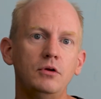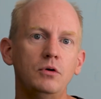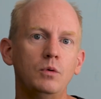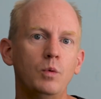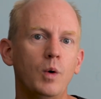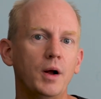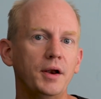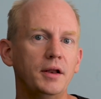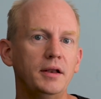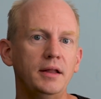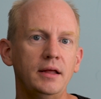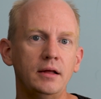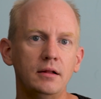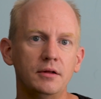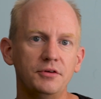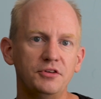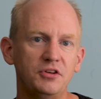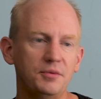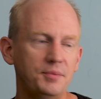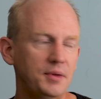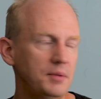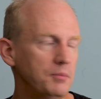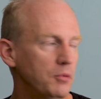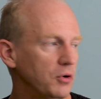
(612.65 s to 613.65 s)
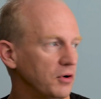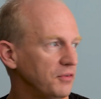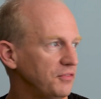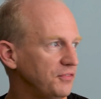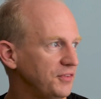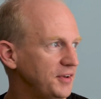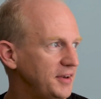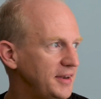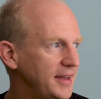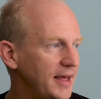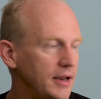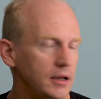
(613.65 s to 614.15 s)
who wanted English to be more
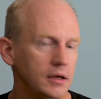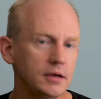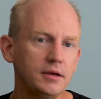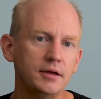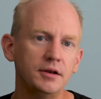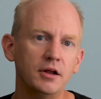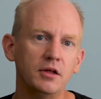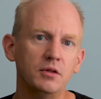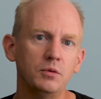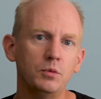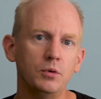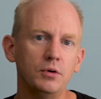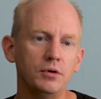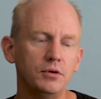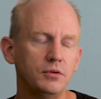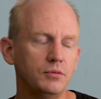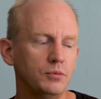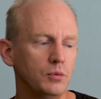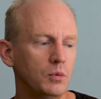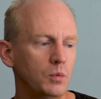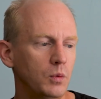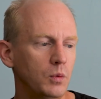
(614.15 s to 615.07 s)
phonetic, in other words, for